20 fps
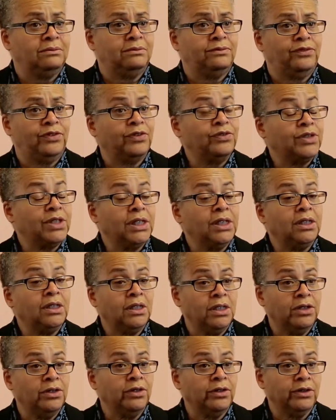15
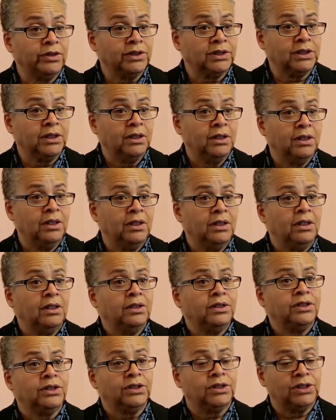years
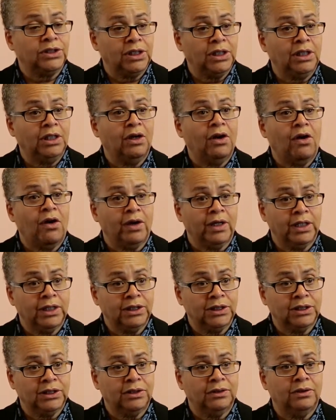to see
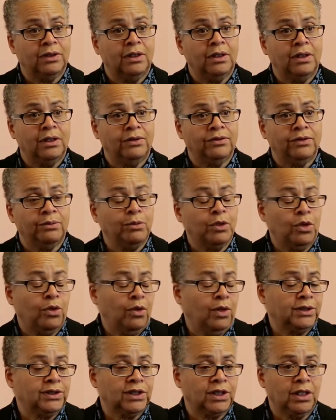artists from
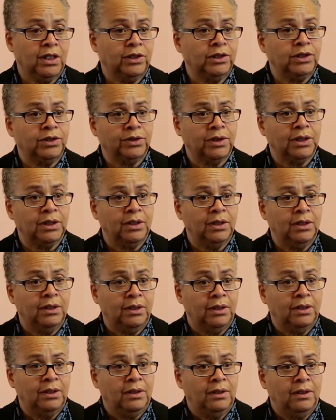across the country.
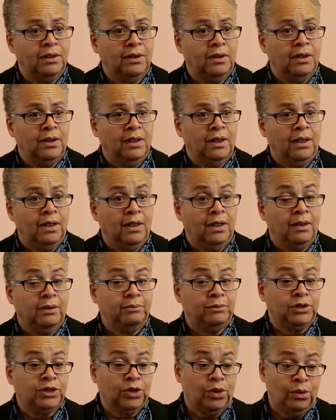
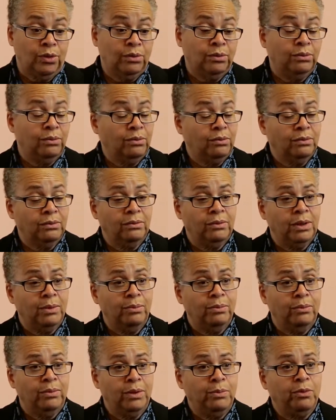So
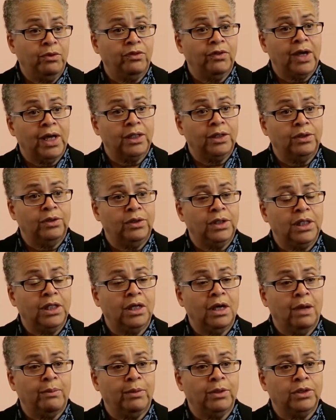we provide a
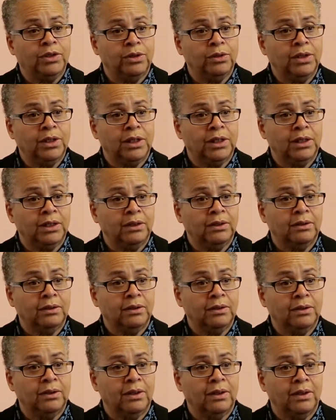unique opportunity,
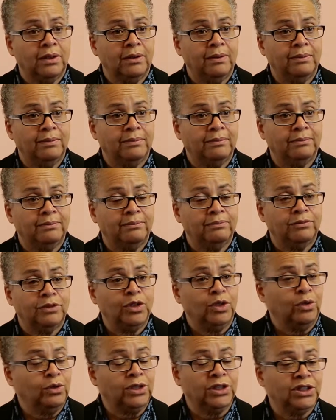
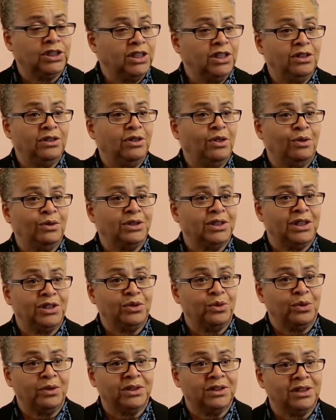to see Jose
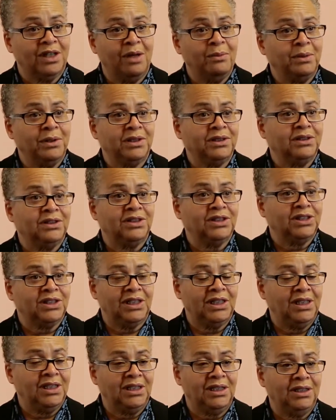Torres Tama, to
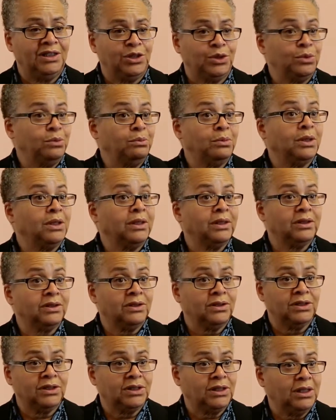see Junebug,
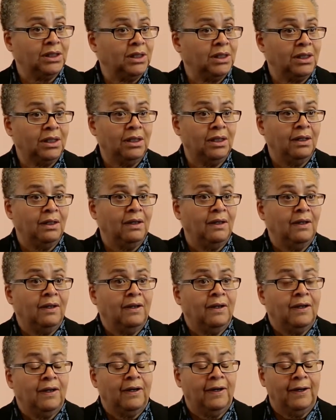to see,
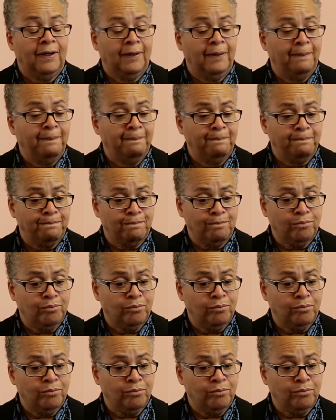other